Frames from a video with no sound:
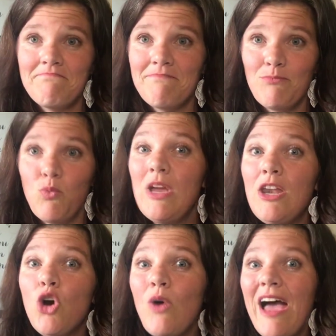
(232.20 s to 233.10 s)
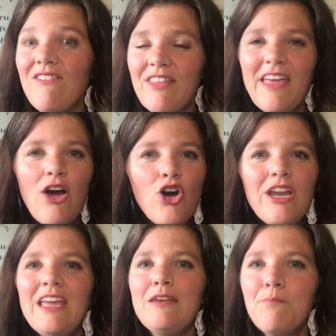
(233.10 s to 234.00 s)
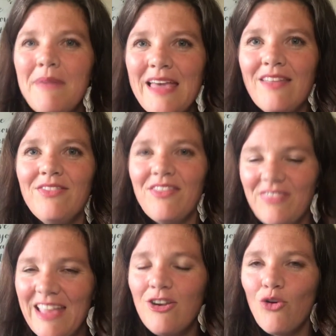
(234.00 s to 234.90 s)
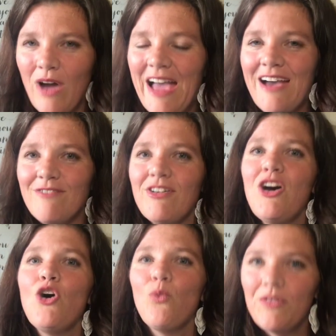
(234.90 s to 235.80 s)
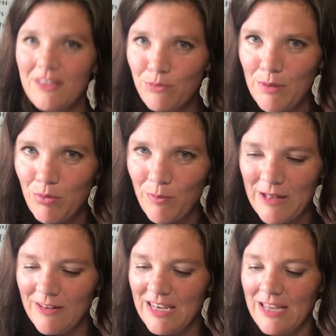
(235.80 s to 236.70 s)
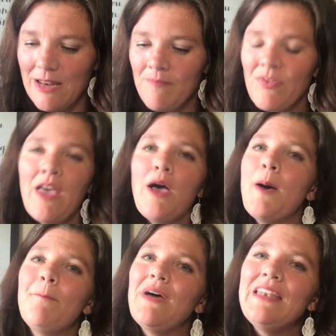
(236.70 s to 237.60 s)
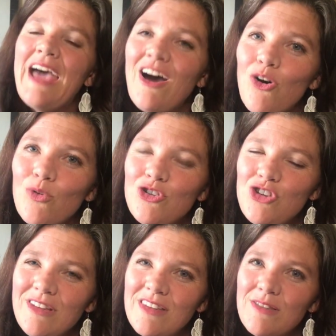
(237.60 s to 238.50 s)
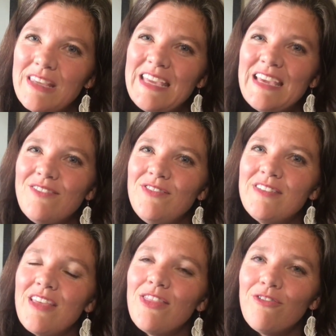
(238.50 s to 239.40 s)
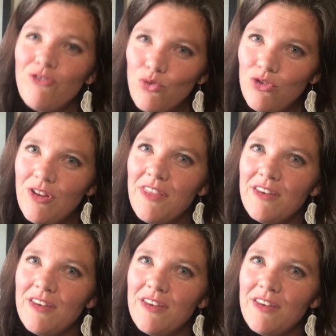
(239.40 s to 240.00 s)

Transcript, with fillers: We don't have it. They already admit that they don't have what these people need. But now Jesus gives the food to the